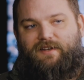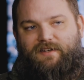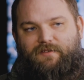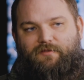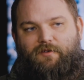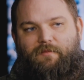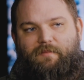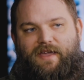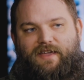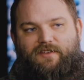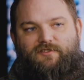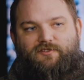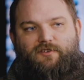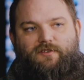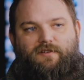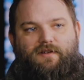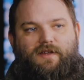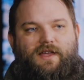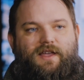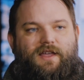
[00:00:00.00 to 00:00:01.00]
a different
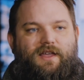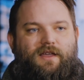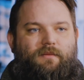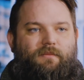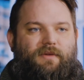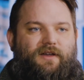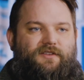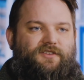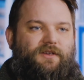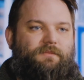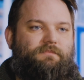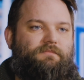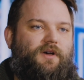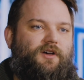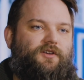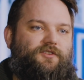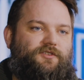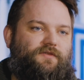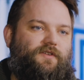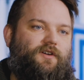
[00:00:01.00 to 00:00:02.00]
major, but I'd say
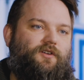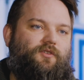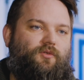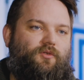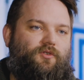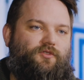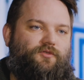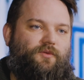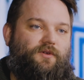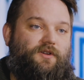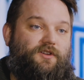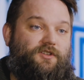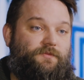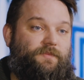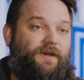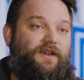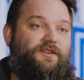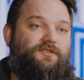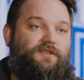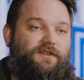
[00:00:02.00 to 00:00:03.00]
most of our coursework,
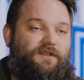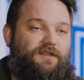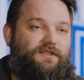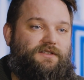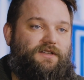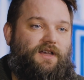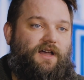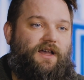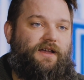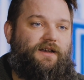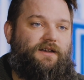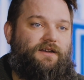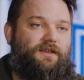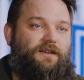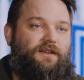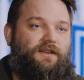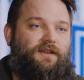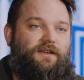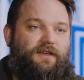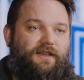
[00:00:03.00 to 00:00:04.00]
especially in design,
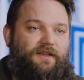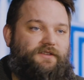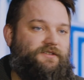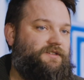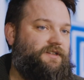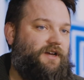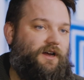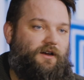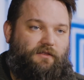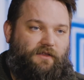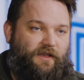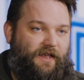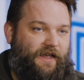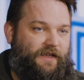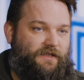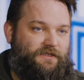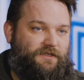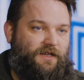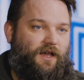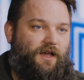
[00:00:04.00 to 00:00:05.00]
is entirely
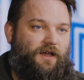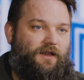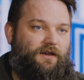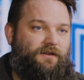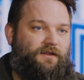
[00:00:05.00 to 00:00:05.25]
hands-on.